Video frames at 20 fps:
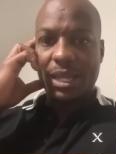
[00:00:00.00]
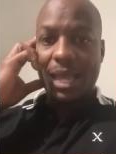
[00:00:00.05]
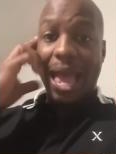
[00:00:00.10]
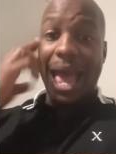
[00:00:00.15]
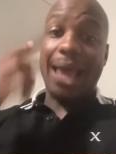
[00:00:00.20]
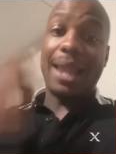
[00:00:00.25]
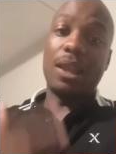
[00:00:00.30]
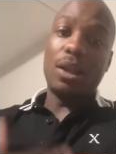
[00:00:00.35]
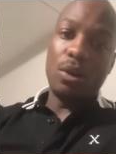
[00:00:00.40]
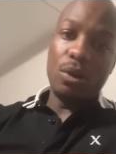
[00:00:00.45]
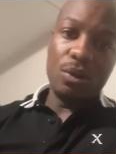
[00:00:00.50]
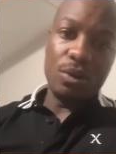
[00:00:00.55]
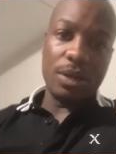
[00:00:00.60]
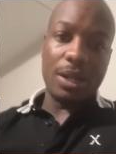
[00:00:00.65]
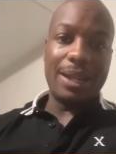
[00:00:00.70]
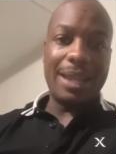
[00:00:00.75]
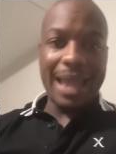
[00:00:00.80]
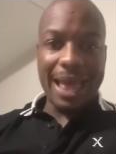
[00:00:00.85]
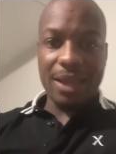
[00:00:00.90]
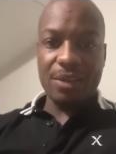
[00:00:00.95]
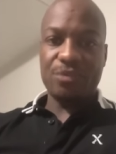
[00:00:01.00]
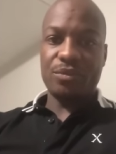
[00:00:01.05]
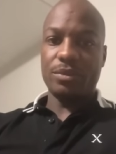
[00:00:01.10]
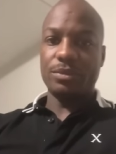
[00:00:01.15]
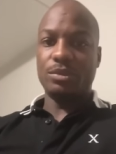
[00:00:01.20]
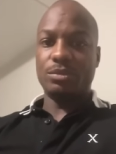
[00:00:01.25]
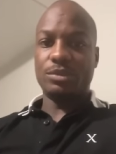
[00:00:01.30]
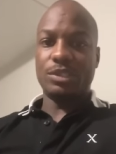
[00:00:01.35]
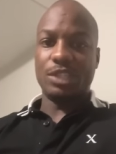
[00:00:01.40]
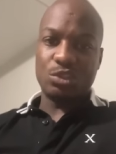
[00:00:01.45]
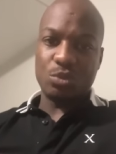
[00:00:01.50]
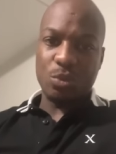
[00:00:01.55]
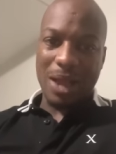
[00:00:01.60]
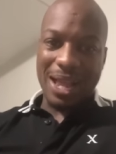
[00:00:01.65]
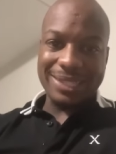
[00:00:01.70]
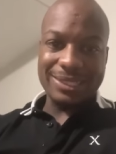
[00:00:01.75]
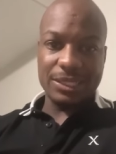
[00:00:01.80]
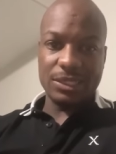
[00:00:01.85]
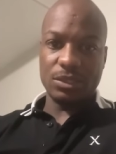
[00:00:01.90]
I learned a lot from just watching